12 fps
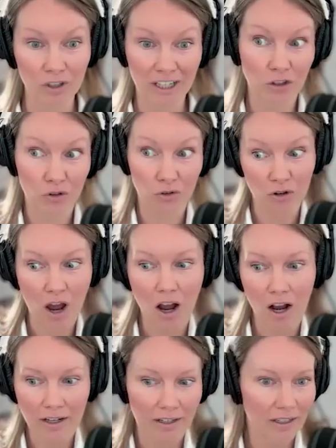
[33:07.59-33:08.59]
Like, you're
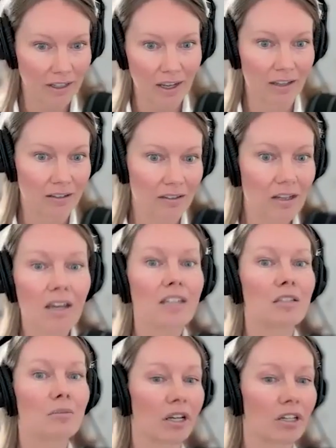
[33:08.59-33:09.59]
not going to get
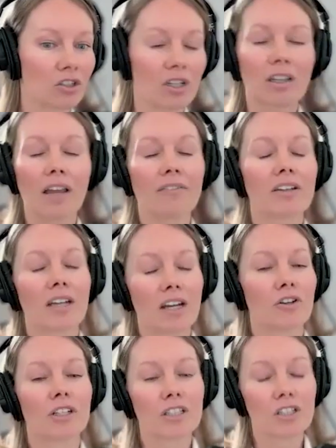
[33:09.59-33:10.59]
as much loving
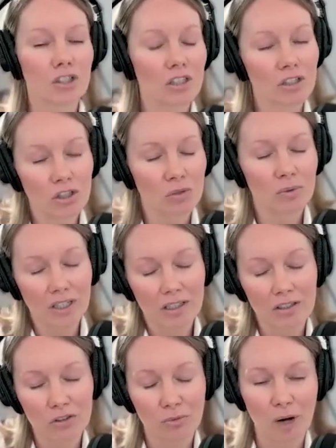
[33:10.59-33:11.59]
care and attention as you would
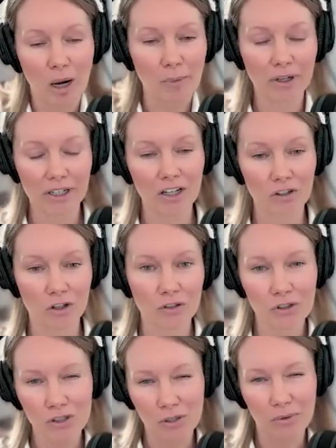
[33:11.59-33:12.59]
get at your primary care
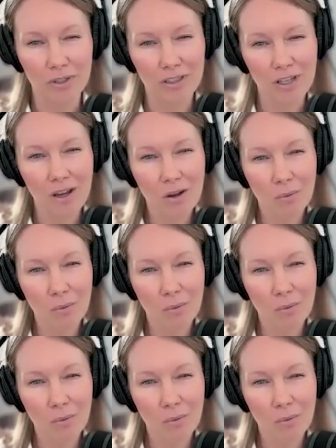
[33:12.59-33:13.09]
doctor. So